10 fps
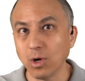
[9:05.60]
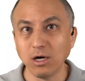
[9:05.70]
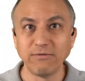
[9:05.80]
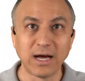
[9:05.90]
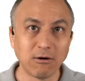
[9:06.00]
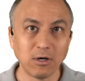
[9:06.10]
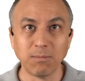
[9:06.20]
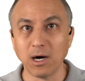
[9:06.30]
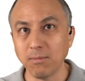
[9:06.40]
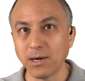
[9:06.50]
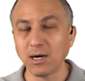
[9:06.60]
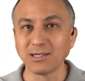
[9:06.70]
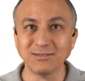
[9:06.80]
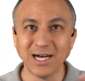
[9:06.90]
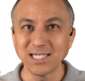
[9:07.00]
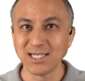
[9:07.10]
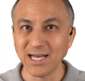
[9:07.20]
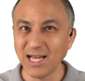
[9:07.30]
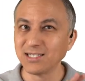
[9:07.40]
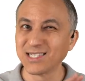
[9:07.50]
to 12-hour ballpark. Less
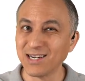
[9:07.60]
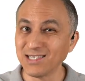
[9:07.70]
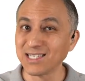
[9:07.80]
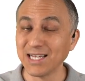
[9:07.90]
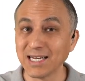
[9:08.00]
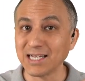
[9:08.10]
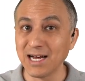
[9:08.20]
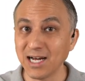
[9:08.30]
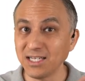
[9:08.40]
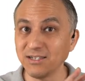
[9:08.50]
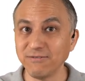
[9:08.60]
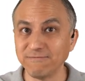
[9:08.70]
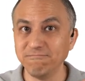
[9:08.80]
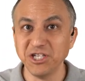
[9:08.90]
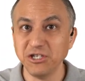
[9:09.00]
than 8 starts to get kind of,